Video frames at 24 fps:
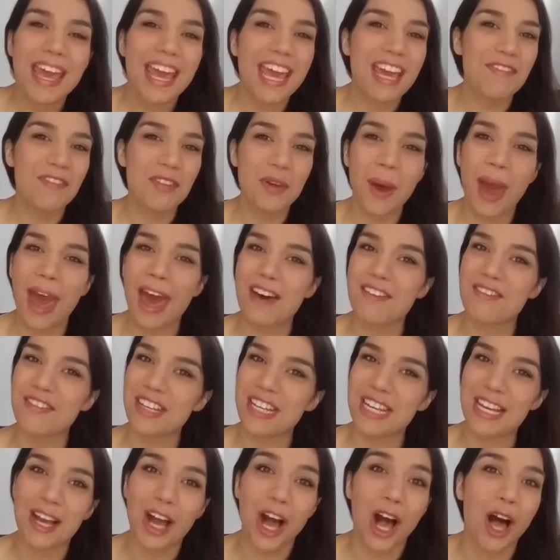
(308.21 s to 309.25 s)
If you have
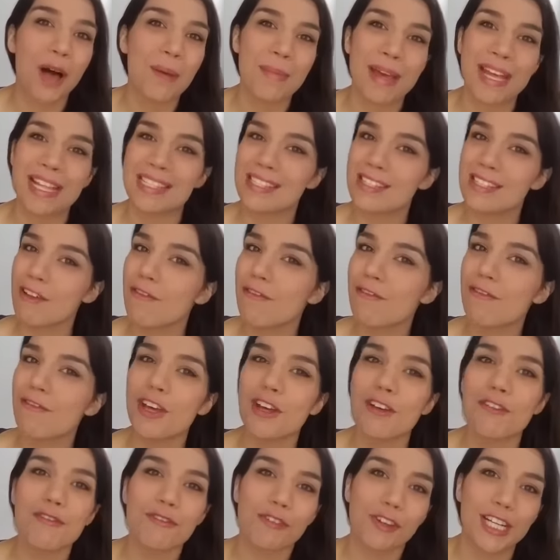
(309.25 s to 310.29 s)
any comments,
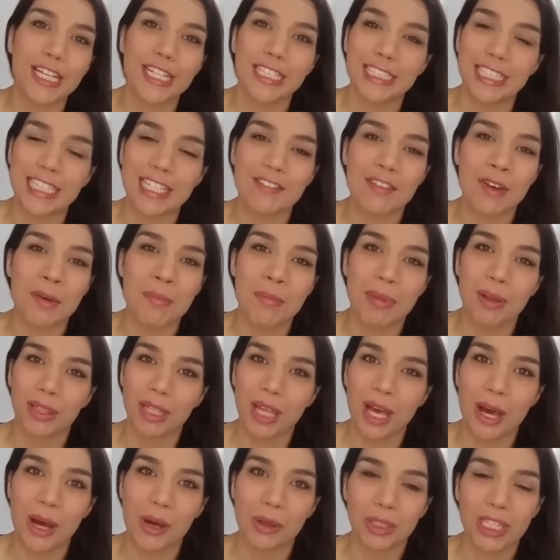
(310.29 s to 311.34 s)
feel free to leave them
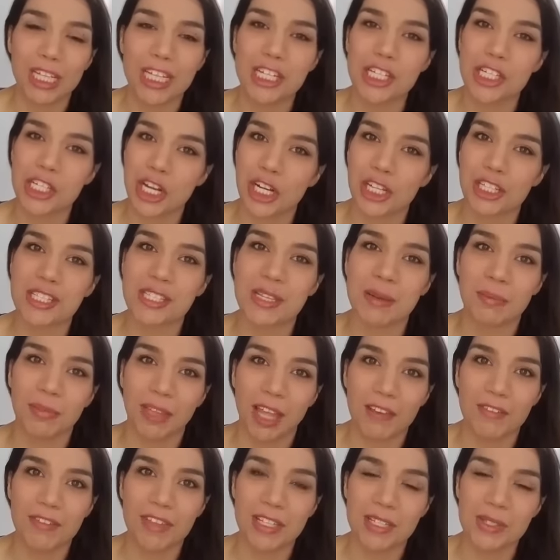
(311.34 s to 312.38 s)
below. Let's share some
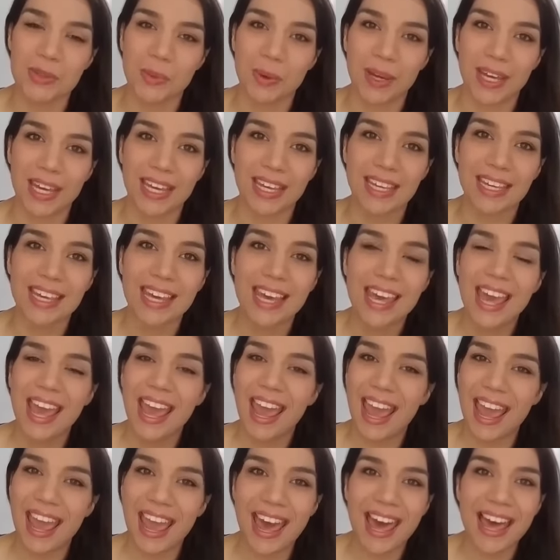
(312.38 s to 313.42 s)
love this week.
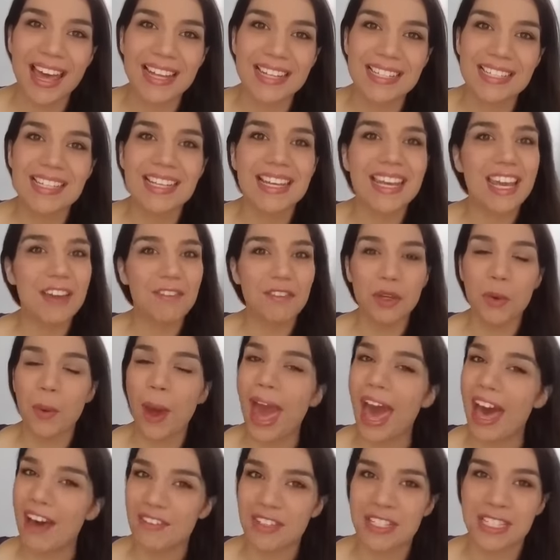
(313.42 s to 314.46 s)
And if you
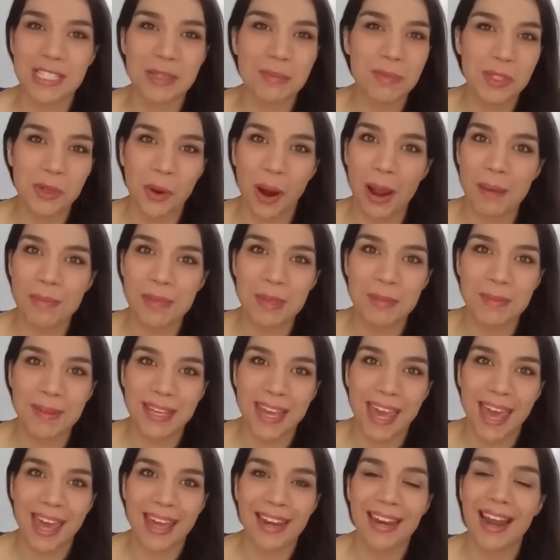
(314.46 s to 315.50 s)
haven't subscribed to
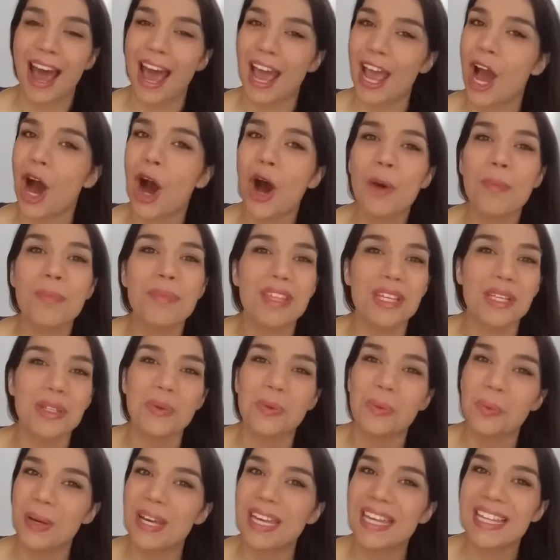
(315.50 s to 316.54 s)
me yet, I hope that
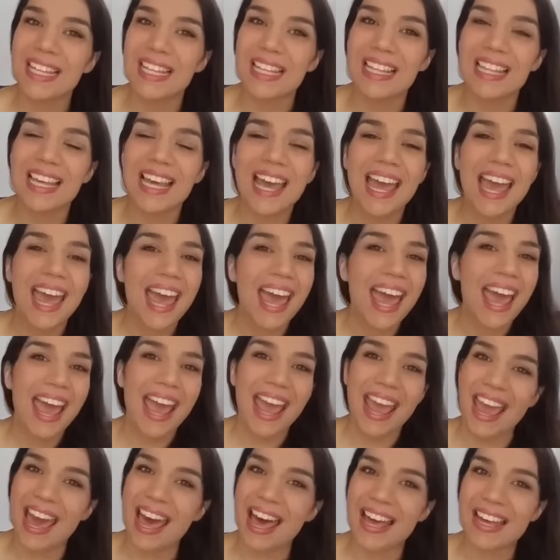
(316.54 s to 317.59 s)
you will.
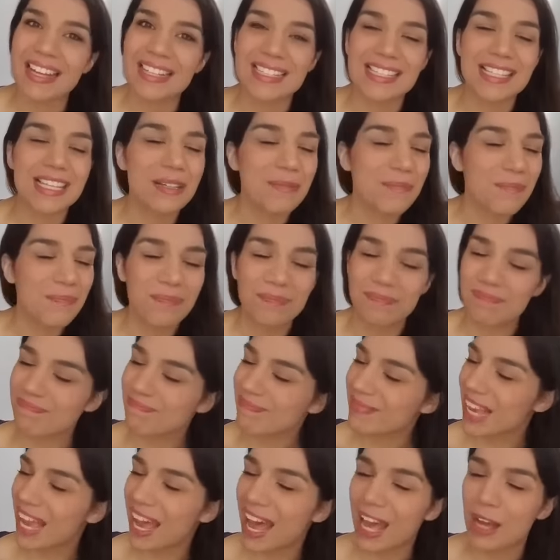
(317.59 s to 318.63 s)
And
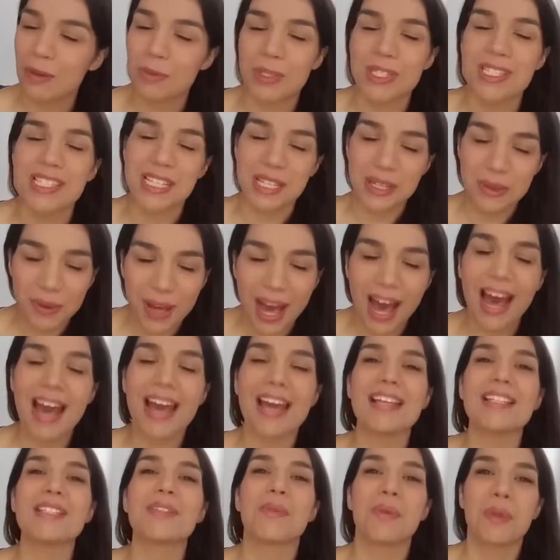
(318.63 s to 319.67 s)
I will see you
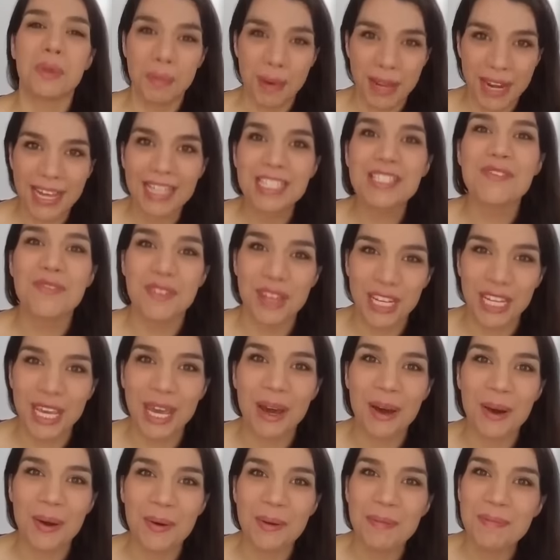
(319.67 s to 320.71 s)
guys with my next
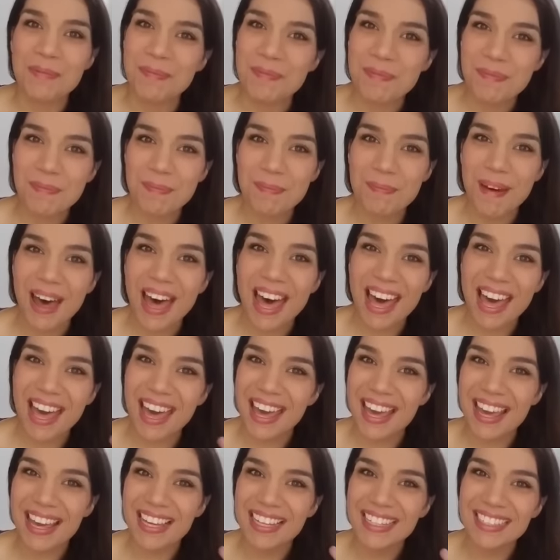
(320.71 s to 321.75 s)
video.
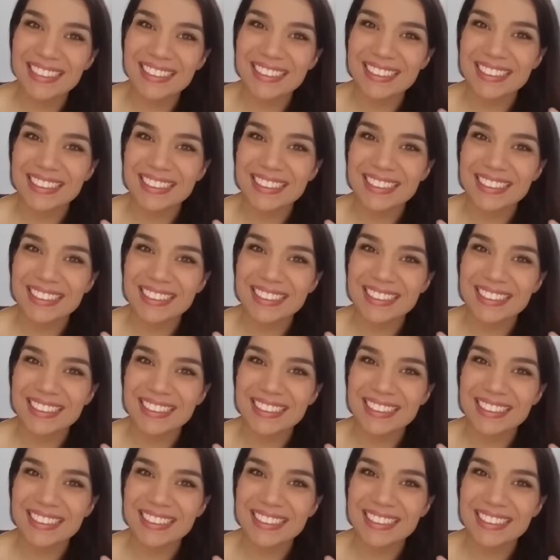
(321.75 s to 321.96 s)
Bye.